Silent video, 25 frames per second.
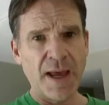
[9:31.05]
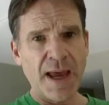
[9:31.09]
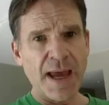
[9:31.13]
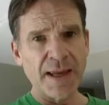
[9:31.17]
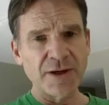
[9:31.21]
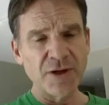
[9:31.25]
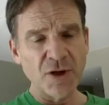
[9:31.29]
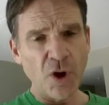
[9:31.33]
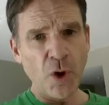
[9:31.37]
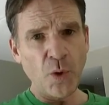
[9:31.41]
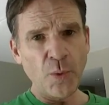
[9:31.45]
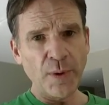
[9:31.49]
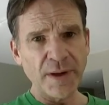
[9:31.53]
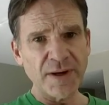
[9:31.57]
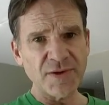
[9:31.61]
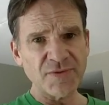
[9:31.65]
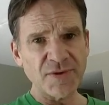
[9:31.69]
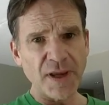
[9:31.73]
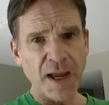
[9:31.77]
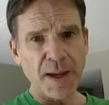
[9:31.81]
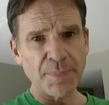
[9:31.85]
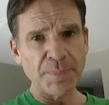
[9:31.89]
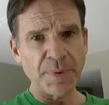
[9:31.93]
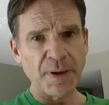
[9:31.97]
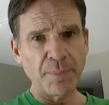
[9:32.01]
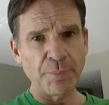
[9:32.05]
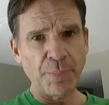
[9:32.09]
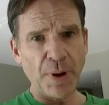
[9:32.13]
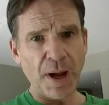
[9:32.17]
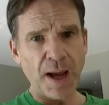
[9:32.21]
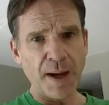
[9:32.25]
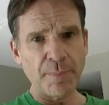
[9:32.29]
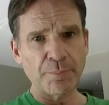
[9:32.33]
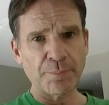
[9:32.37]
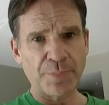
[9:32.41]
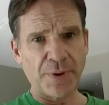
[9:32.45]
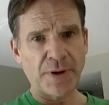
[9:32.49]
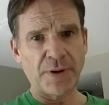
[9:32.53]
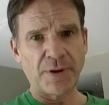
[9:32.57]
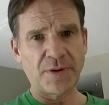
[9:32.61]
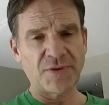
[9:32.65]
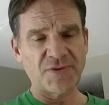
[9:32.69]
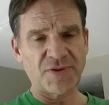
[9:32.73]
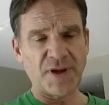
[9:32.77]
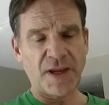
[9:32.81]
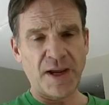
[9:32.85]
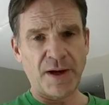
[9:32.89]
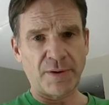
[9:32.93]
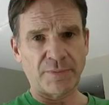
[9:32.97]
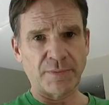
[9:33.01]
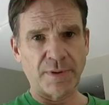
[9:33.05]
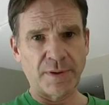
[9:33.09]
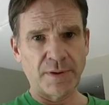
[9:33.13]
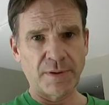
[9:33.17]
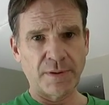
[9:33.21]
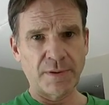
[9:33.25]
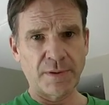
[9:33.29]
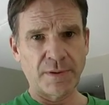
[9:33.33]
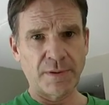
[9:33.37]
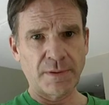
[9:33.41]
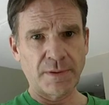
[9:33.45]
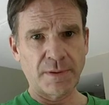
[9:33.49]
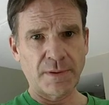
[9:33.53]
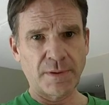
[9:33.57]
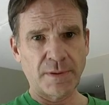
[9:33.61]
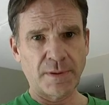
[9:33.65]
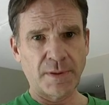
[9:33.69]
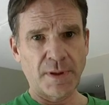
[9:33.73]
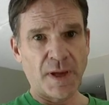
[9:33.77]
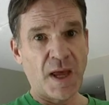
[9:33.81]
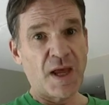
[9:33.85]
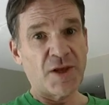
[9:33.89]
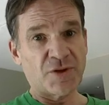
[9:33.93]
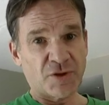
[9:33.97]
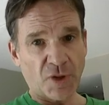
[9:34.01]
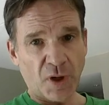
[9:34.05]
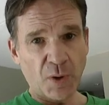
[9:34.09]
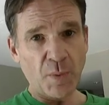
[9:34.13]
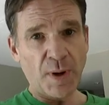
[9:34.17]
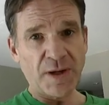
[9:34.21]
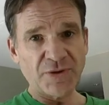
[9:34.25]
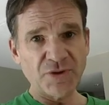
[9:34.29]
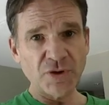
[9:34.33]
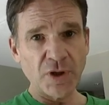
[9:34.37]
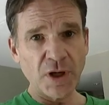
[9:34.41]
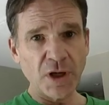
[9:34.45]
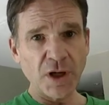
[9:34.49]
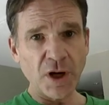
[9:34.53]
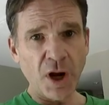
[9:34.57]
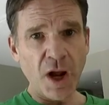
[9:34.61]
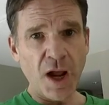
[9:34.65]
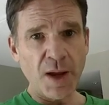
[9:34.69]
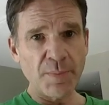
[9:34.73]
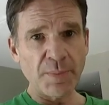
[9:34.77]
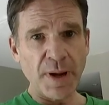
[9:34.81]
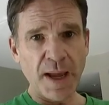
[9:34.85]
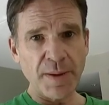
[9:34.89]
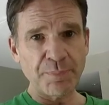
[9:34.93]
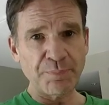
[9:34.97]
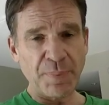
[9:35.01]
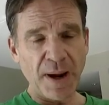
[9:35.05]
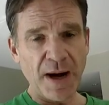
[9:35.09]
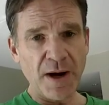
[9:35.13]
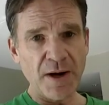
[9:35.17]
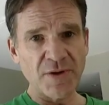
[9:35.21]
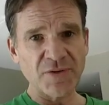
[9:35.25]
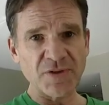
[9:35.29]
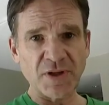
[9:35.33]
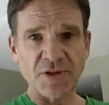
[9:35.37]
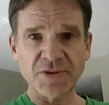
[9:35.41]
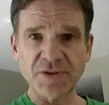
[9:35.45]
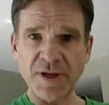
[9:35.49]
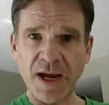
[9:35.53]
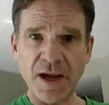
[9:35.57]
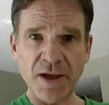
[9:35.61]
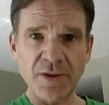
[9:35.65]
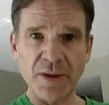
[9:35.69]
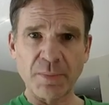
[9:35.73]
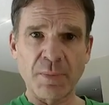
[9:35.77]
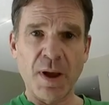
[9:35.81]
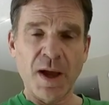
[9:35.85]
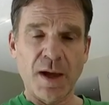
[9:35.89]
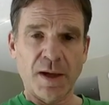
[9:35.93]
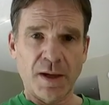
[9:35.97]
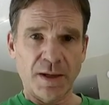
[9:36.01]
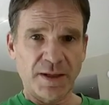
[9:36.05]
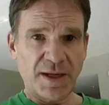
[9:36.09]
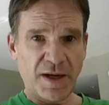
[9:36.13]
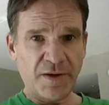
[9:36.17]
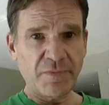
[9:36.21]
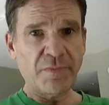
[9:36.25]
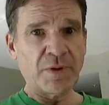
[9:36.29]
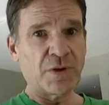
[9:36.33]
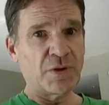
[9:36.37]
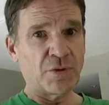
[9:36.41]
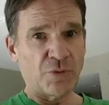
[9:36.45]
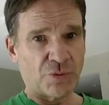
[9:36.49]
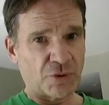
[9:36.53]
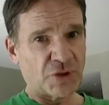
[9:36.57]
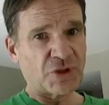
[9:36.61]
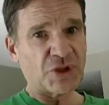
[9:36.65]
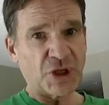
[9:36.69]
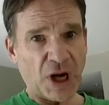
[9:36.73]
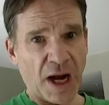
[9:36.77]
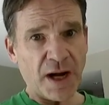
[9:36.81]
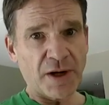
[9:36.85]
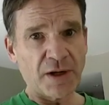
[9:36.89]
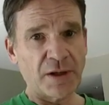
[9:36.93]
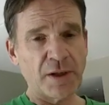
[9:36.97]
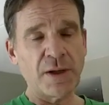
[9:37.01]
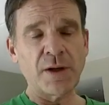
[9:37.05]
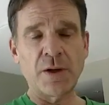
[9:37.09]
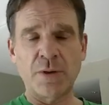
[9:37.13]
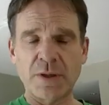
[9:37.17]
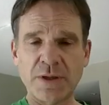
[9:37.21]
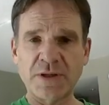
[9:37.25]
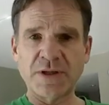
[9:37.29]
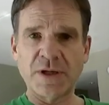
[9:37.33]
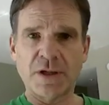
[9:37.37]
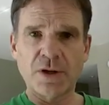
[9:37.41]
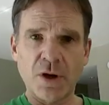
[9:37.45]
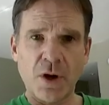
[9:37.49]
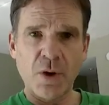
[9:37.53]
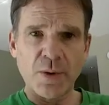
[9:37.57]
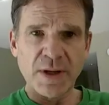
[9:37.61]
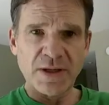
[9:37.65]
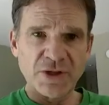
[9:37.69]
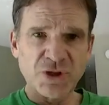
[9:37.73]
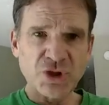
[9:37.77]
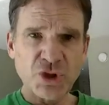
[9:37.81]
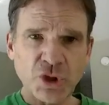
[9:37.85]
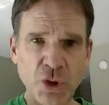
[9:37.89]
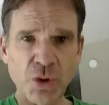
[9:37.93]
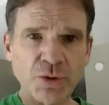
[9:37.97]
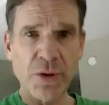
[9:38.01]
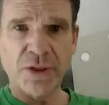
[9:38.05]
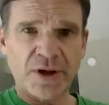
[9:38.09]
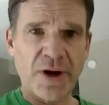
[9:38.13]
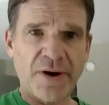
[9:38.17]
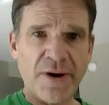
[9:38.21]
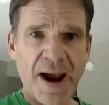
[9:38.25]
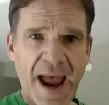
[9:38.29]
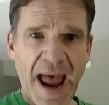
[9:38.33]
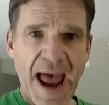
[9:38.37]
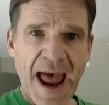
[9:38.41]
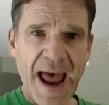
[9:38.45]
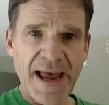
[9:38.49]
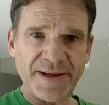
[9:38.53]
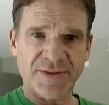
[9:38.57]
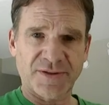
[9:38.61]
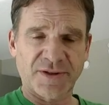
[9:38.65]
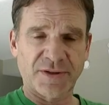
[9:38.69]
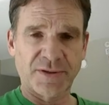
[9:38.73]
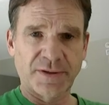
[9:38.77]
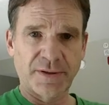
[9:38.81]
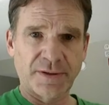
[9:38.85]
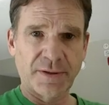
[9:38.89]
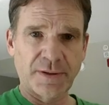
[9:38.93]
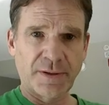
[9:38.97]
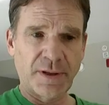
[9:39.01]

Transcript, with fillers: And no one is helping Bob Burrows out. So I want you to call my parents and tell them, give them, you need to go and chew their ass.